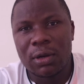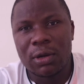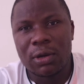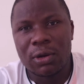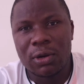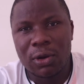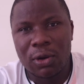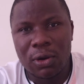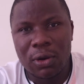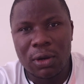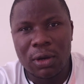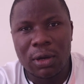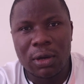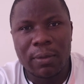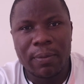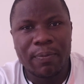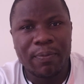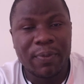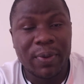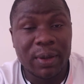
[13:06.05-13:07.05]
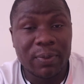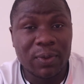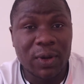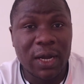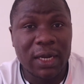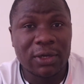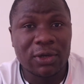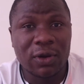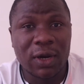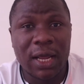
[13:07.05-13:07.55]
long Pep
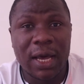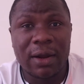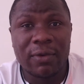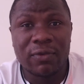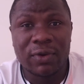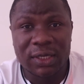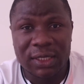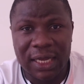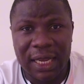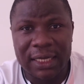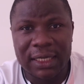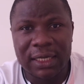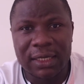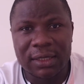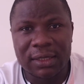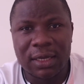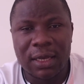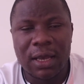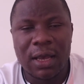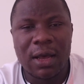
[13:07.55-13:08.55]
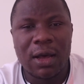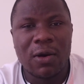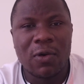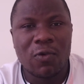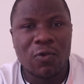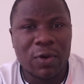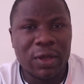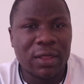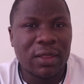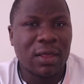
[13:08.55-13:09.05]
Guardiola resurgence
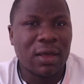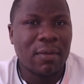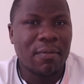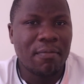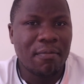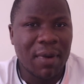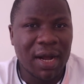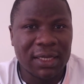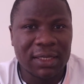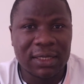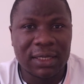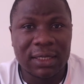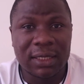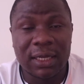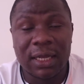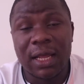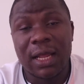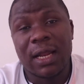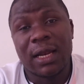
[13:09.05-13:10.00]
with Man City.